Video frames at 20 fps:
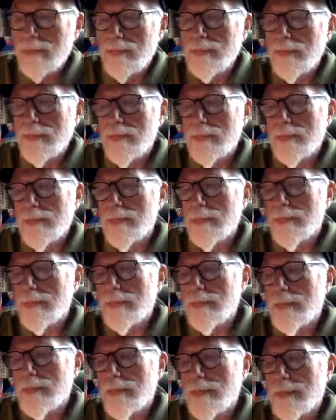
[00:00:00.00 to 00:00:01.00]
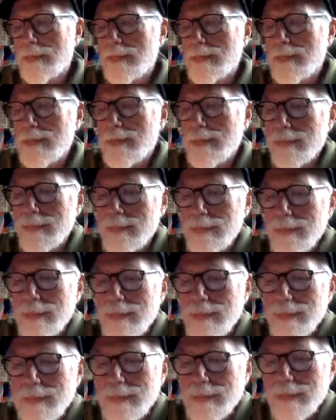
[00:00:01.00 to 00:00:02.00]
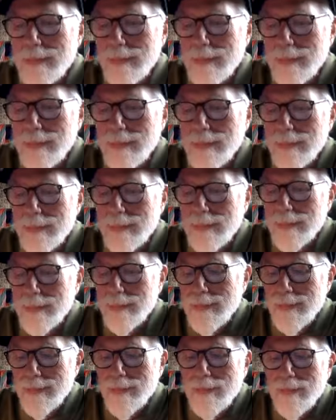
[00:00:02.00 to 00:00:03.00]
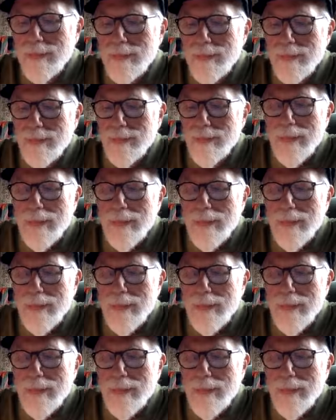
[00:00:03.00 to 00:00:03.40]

[no speech]